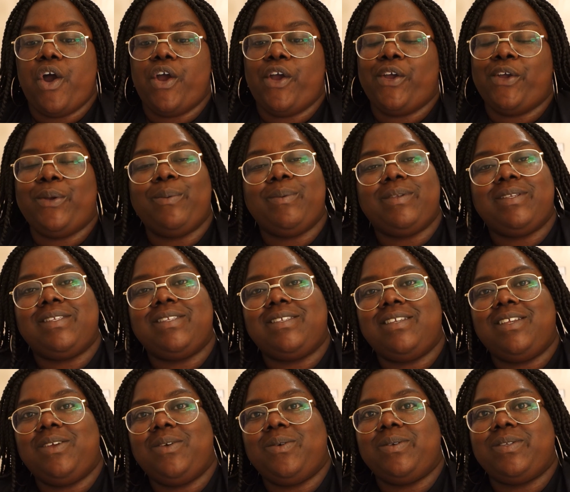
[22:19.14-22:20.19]
hope to
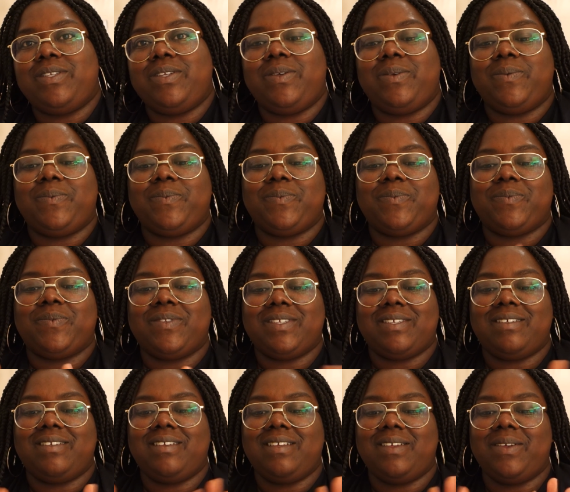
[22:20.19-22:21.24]
see you all soon.
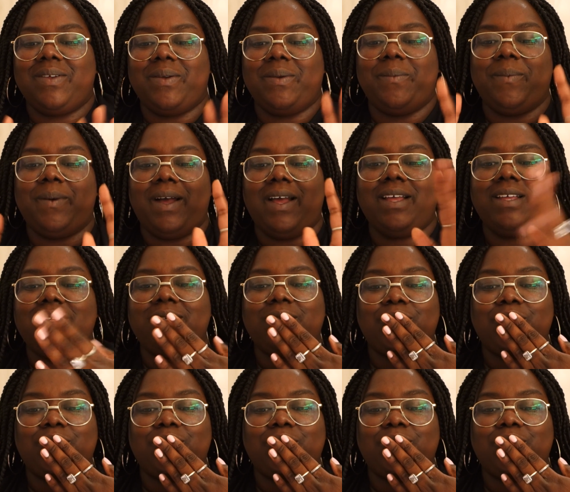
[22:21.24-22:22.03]
Bye.